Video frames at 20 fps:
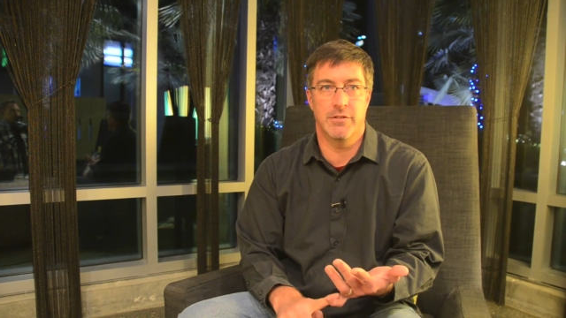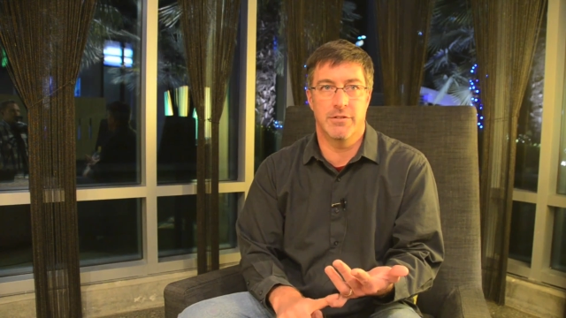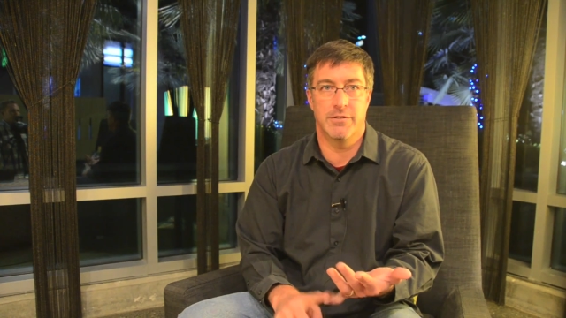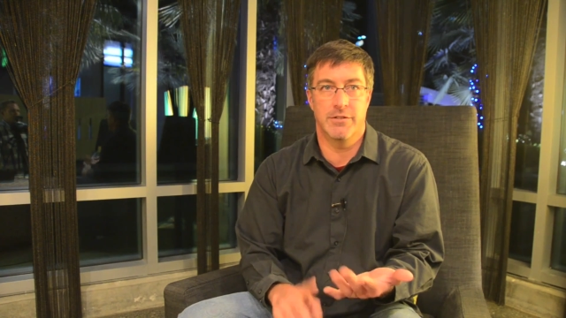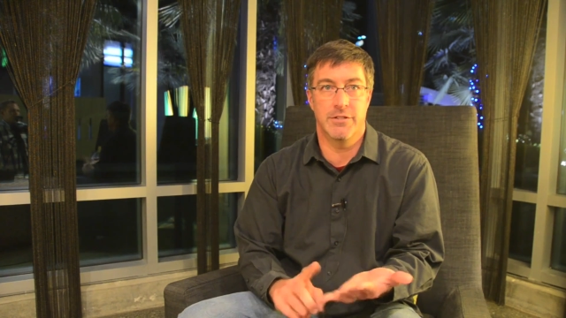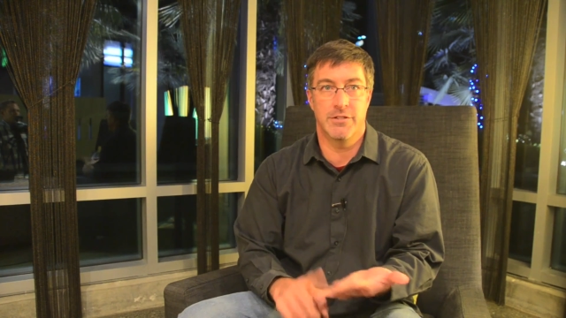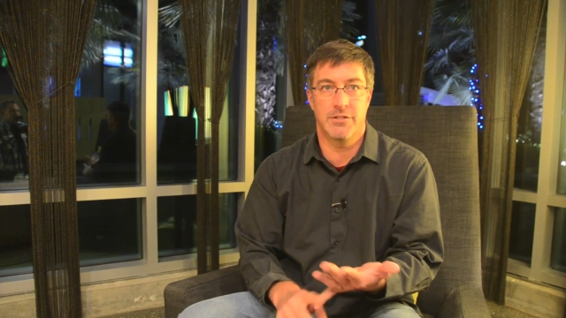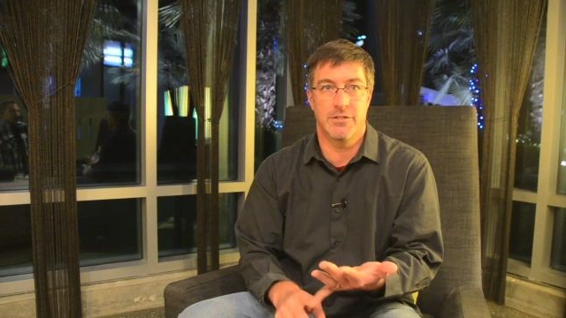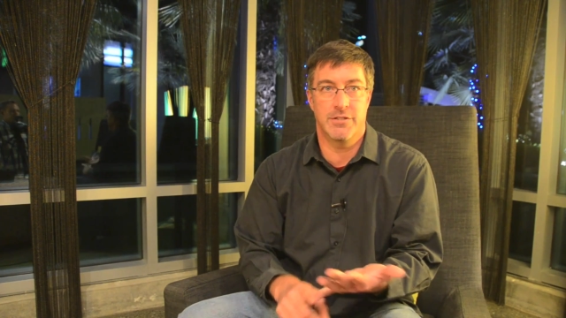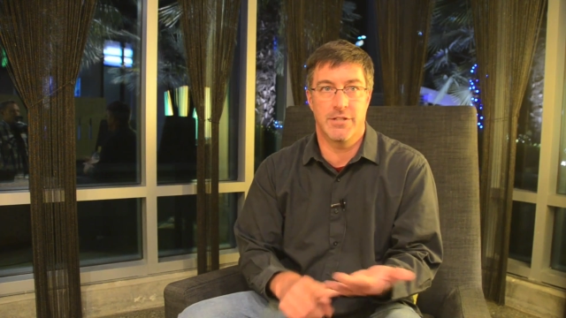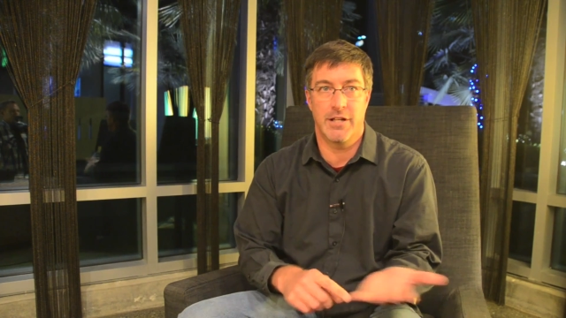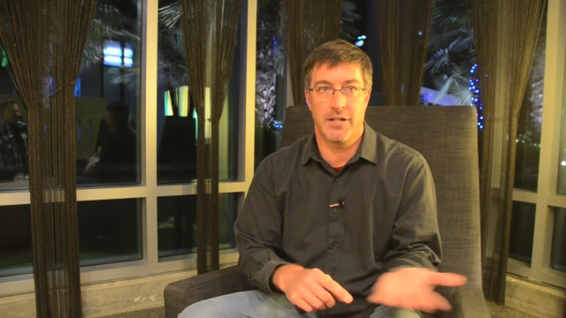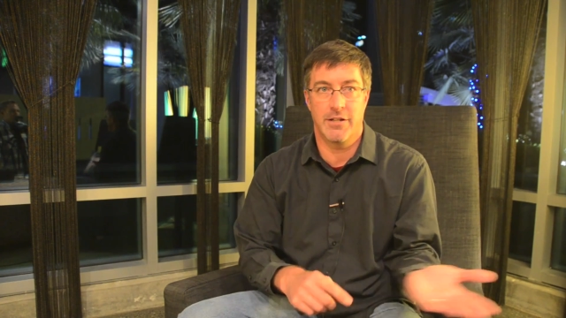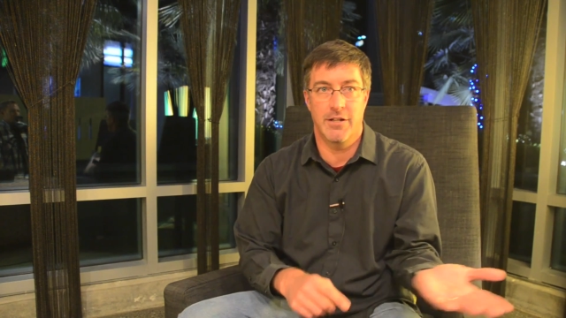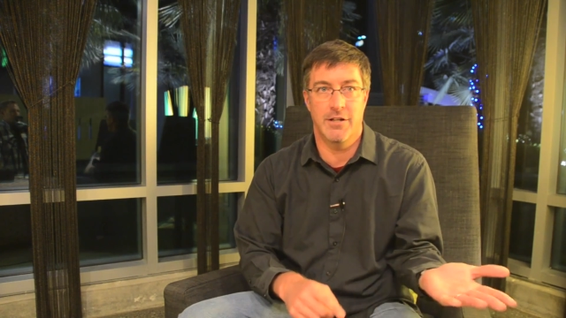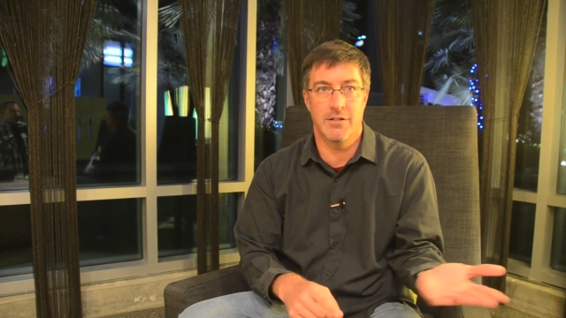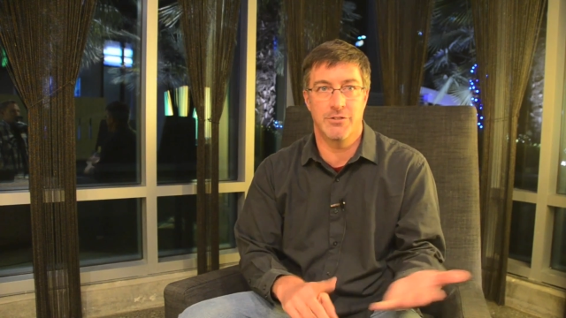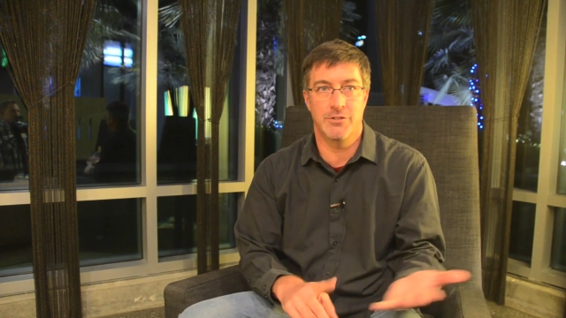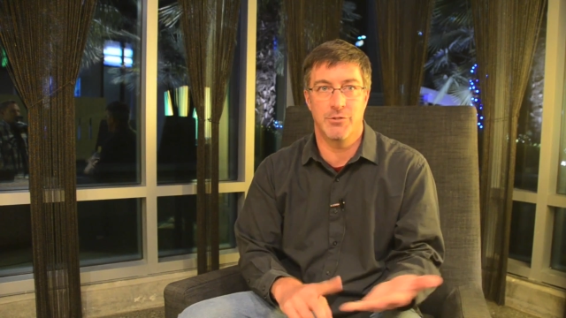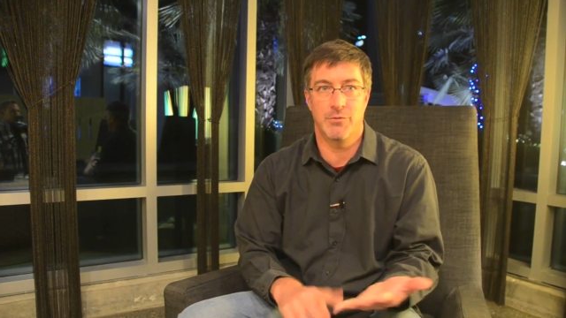this
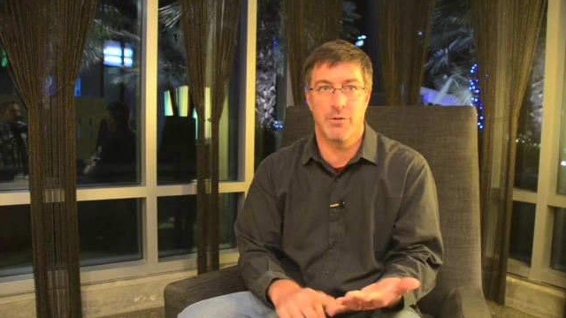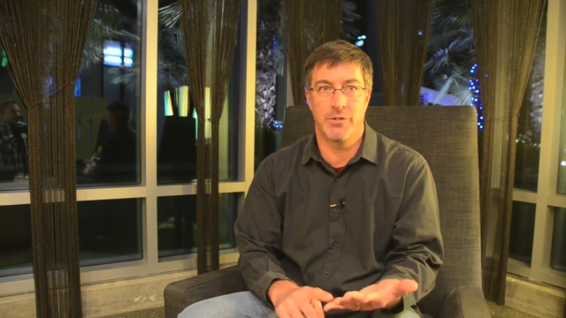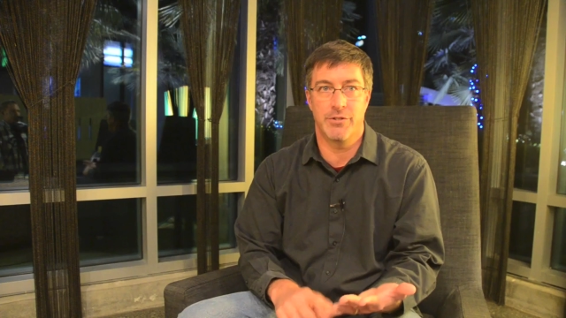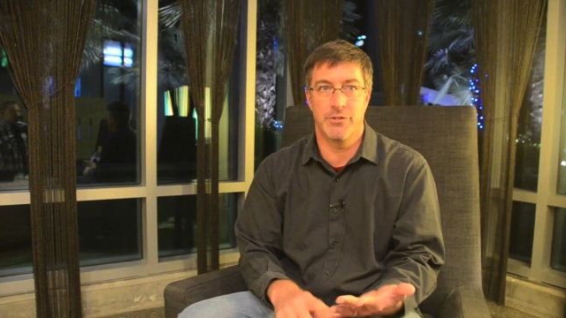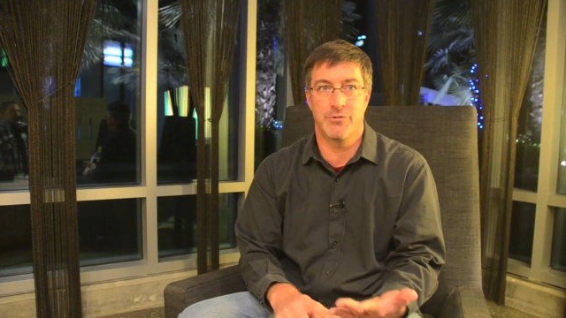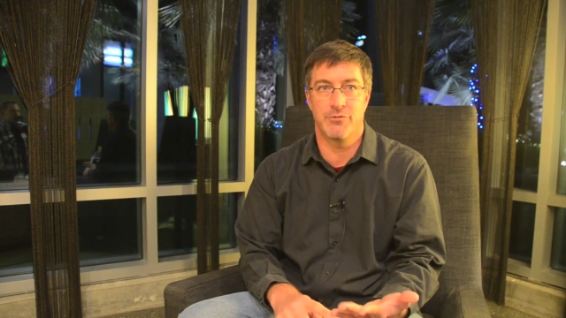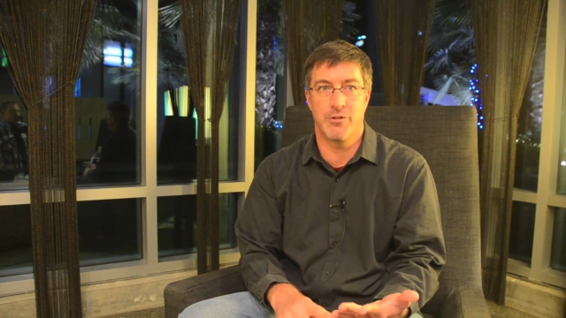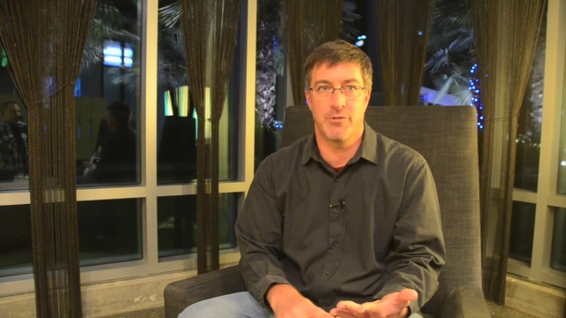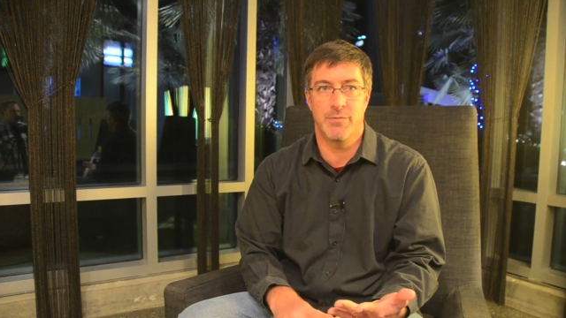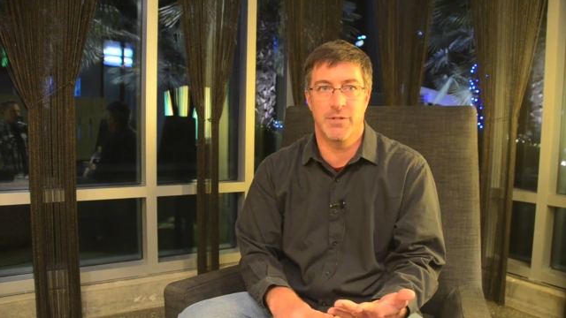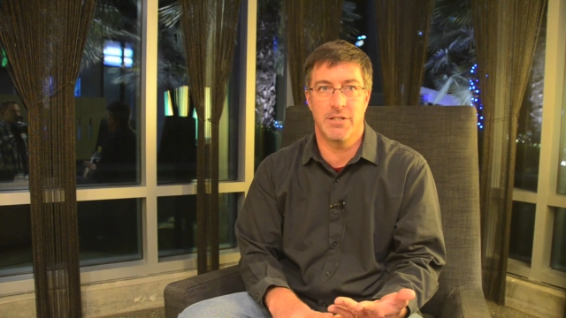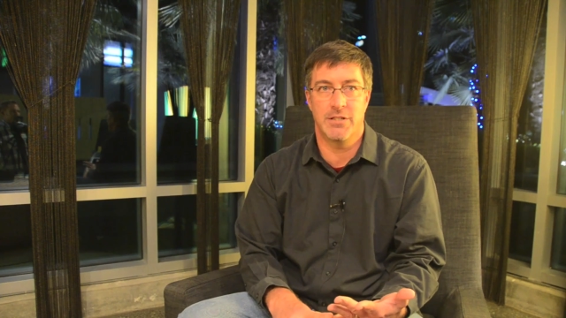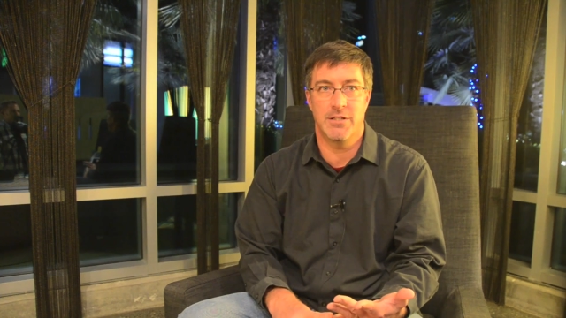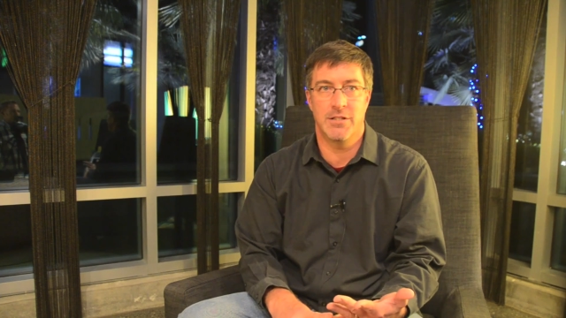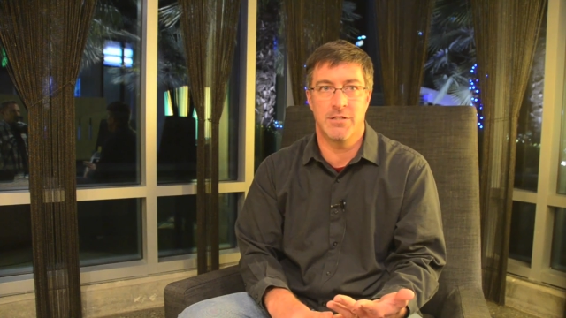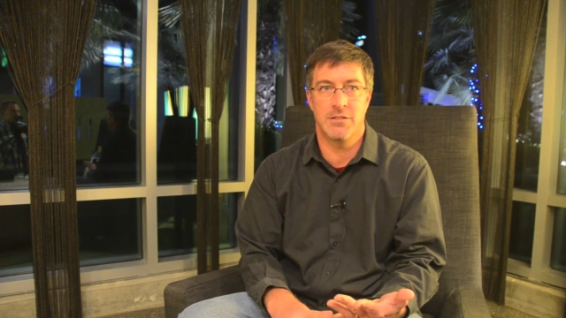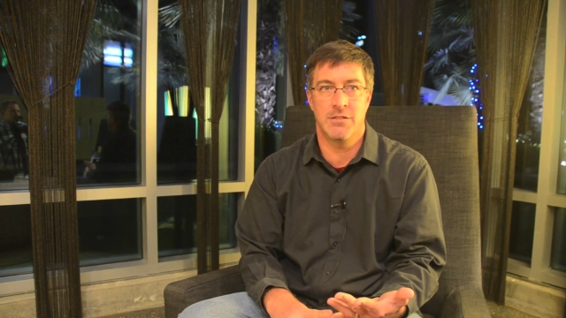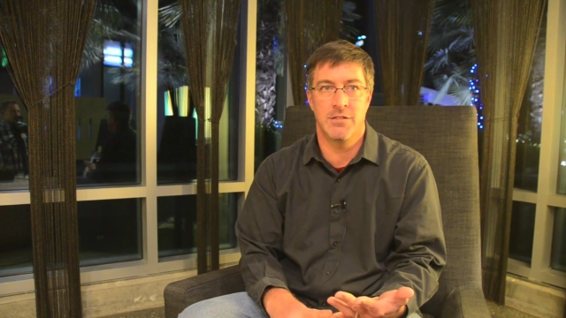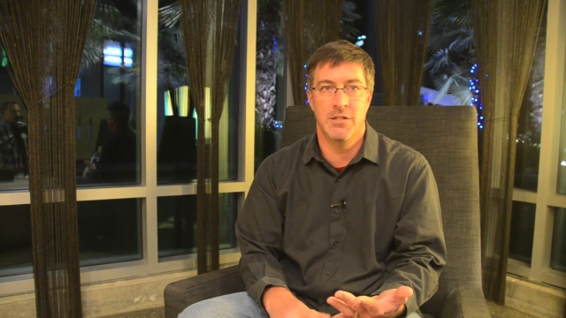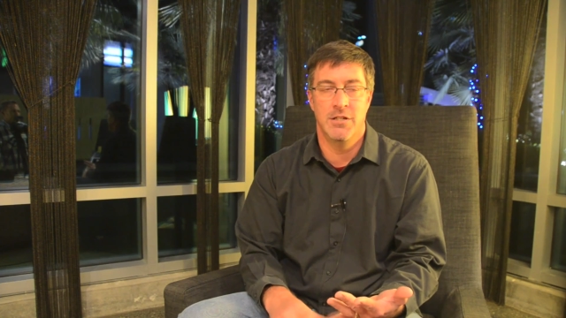technology, what this robot
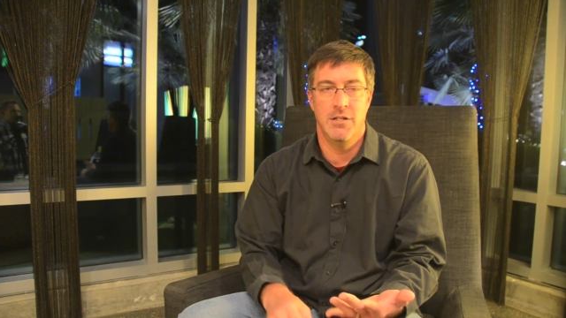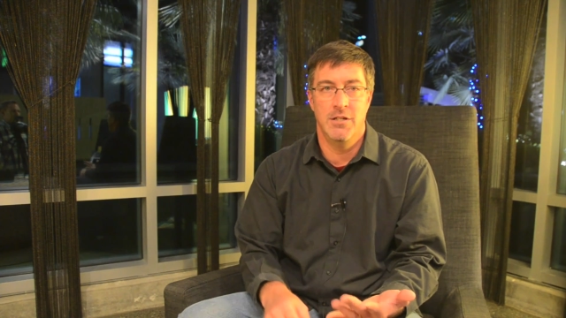does,